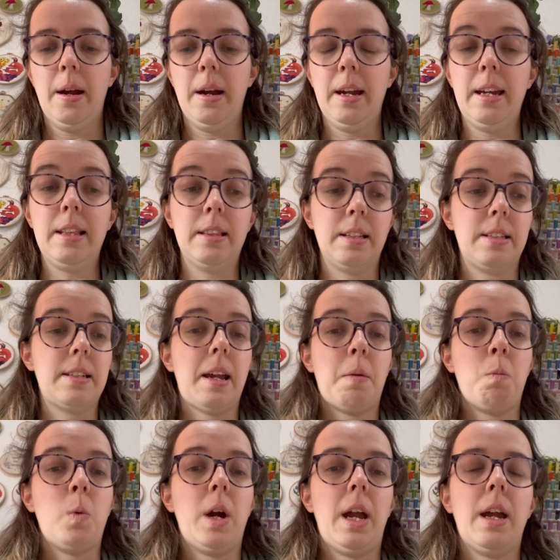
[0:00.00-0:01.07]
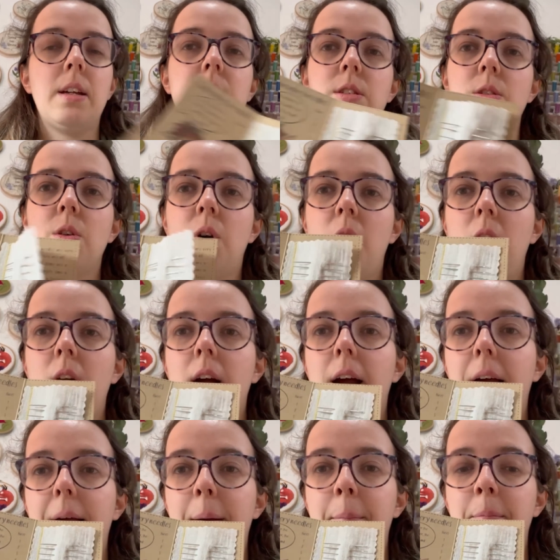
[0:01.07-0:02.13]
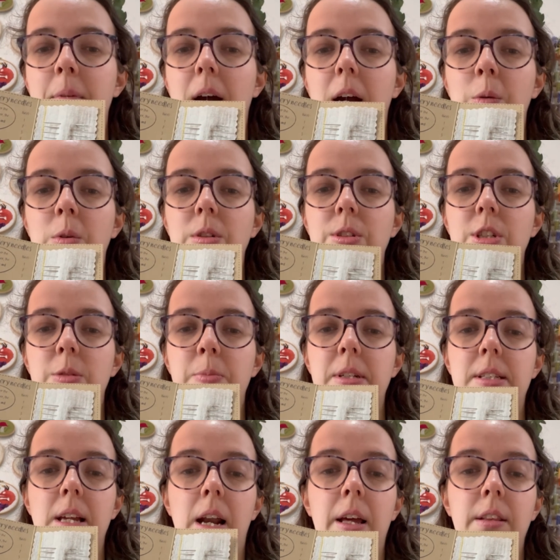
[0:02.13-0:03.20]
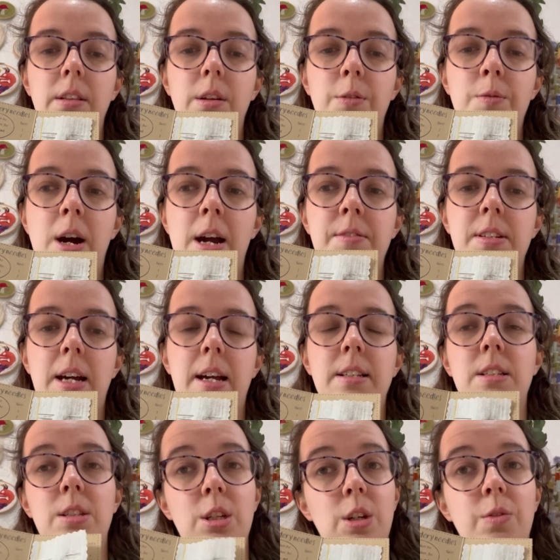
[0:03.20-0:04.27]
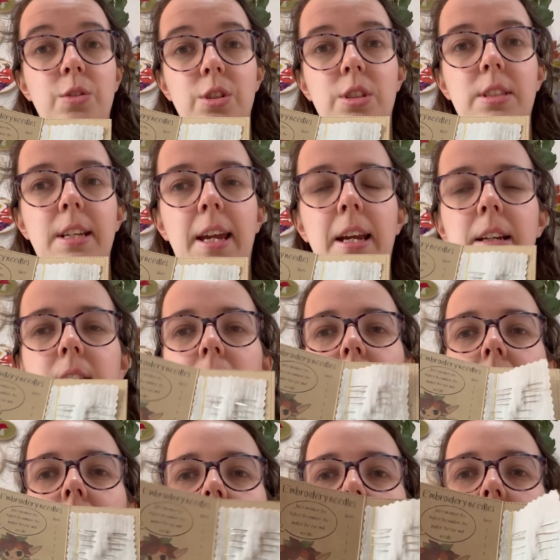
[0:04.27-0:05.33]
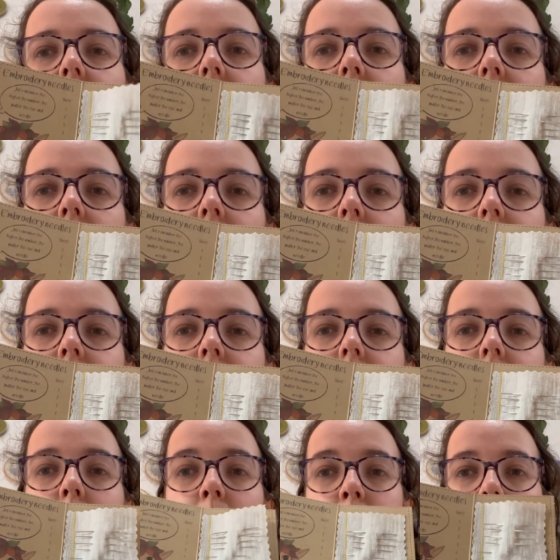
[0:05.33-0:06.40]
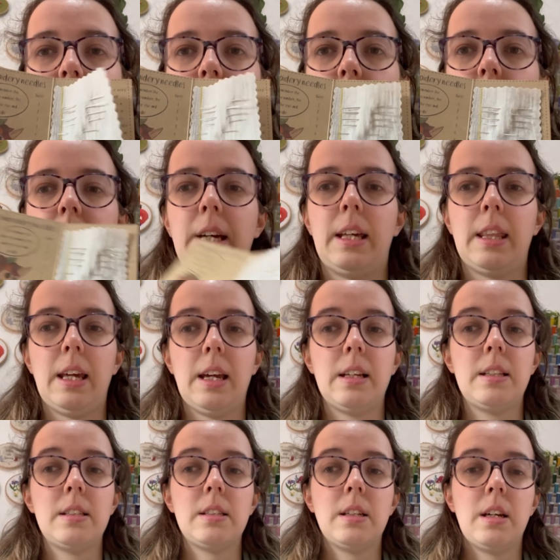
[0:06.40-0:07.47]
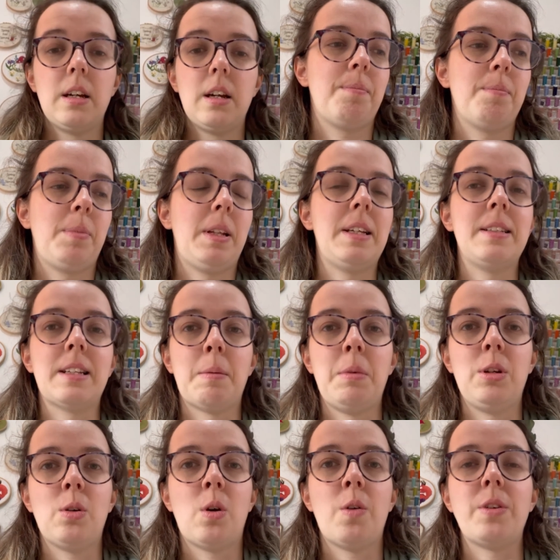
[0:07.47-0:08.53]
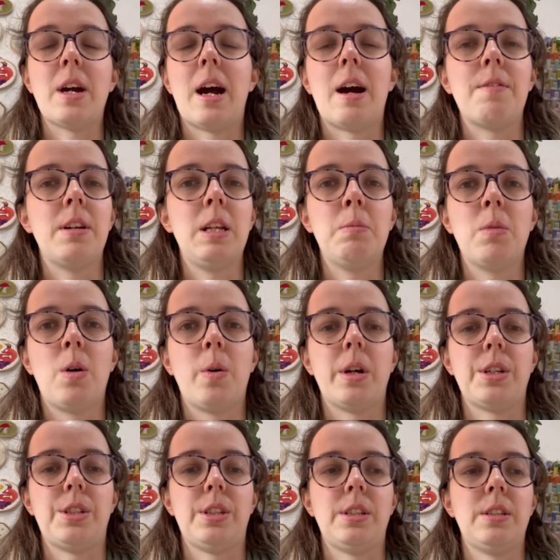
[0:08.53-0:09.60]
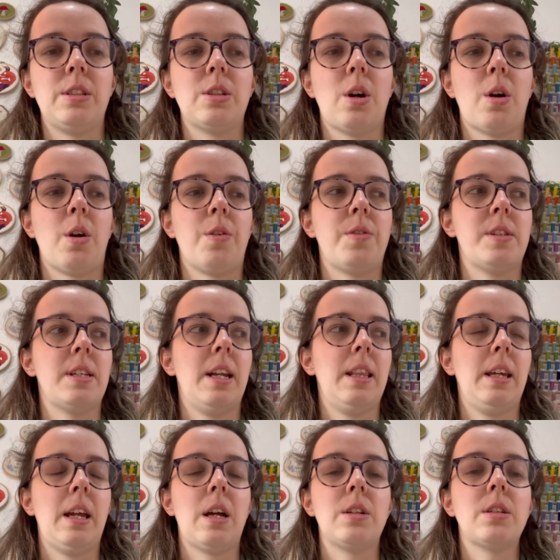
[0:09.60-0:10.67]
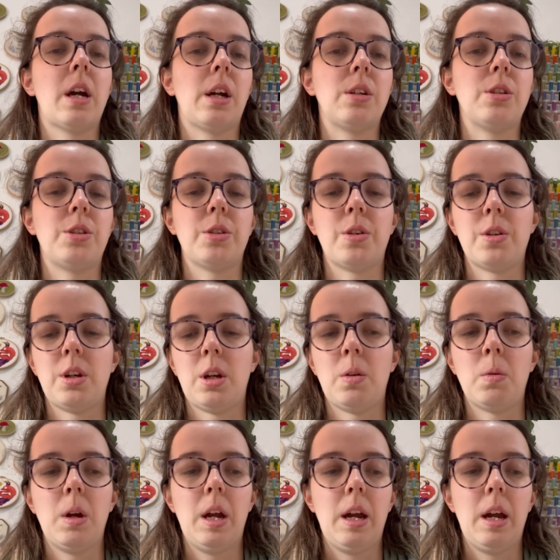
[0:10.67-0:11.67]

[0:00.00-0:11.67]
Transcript: in the same way. So I will just be selling the 5 sizes that you've just seen, and they will be sold like this. Please let me know if you have any more questions or if there's anything else I can show you.